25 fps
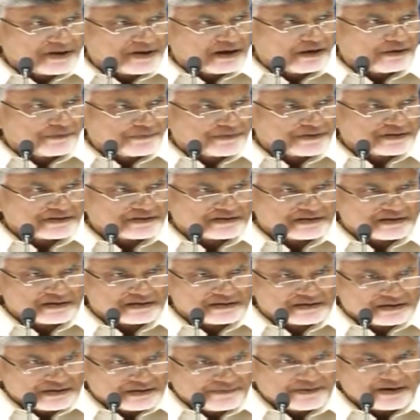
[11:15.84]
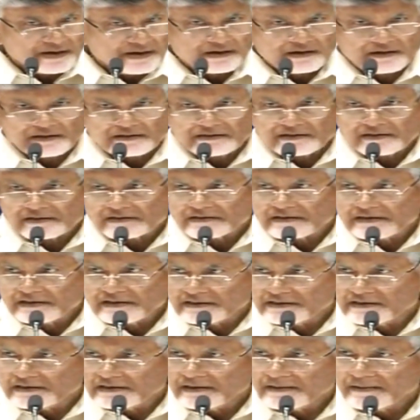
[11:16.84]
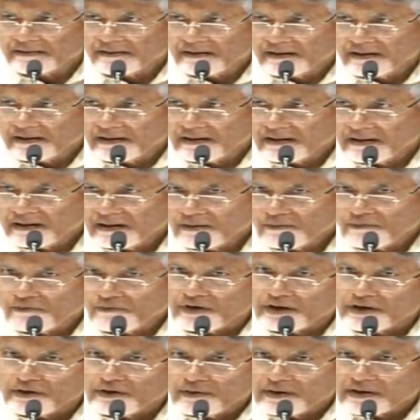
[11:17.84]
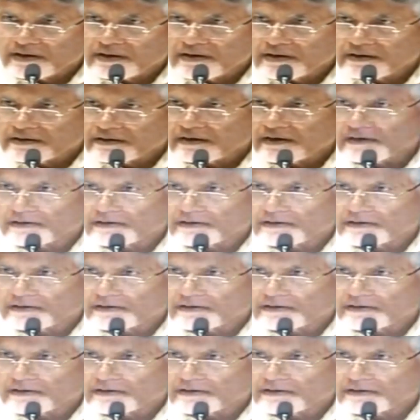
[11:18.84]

my officers, even Intelligence DG. Why you are not